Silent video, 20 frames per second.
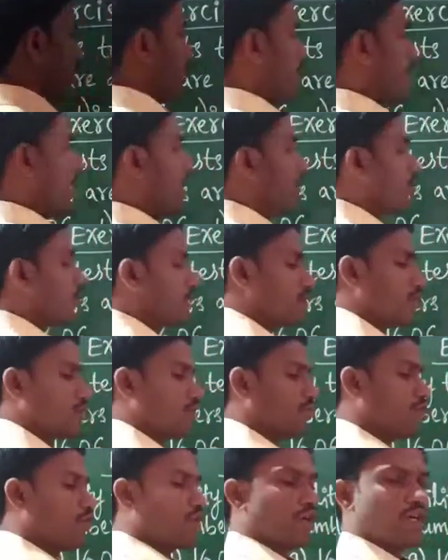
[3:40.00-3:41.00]
by
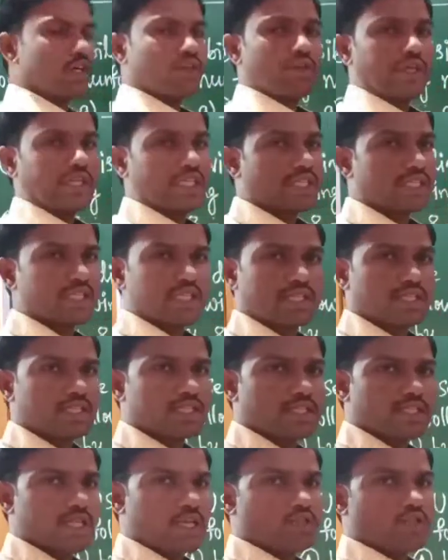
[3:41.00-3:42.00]
426
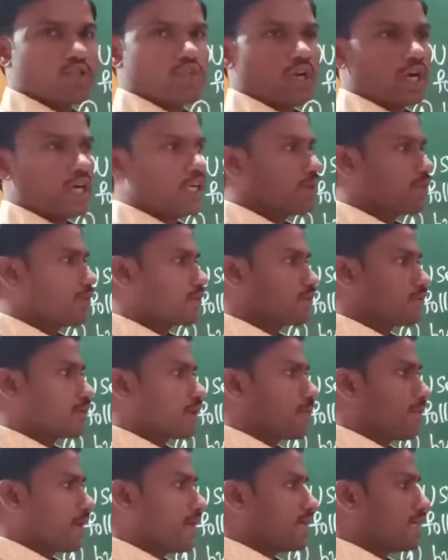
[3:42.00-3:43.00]
is also not divisible
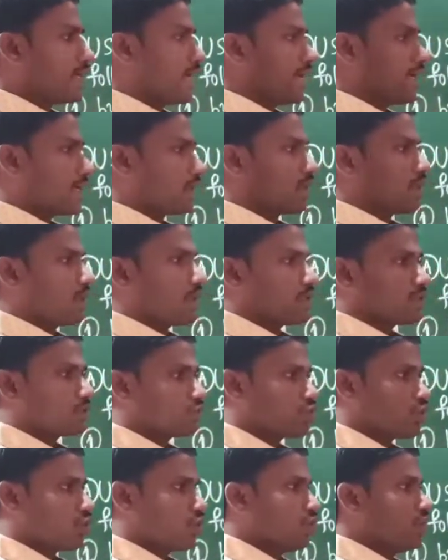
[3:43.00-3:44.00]
by 8.
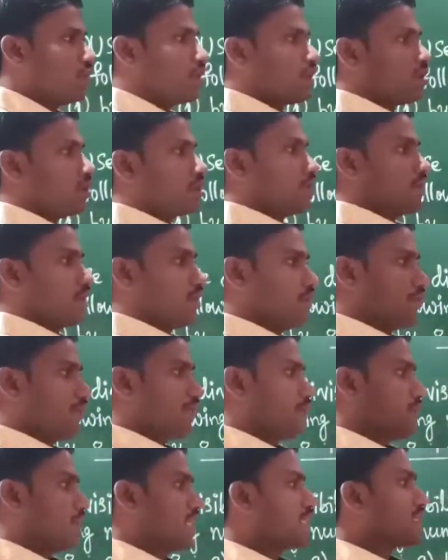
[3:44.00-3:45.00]
So
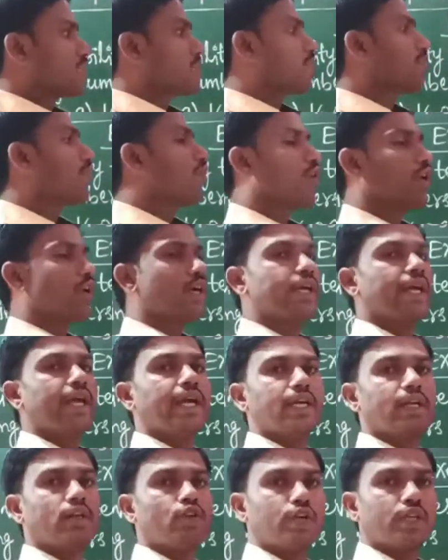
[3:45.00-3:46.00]
if this
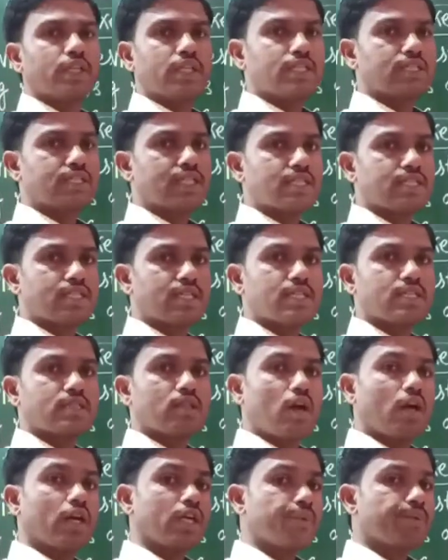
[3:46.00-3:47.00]
426 is
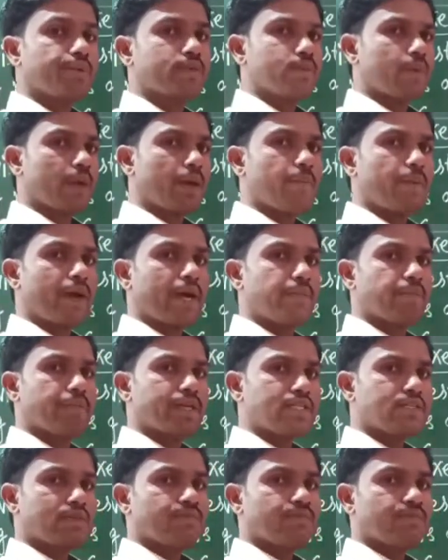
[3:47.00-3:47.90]
not divisible by 8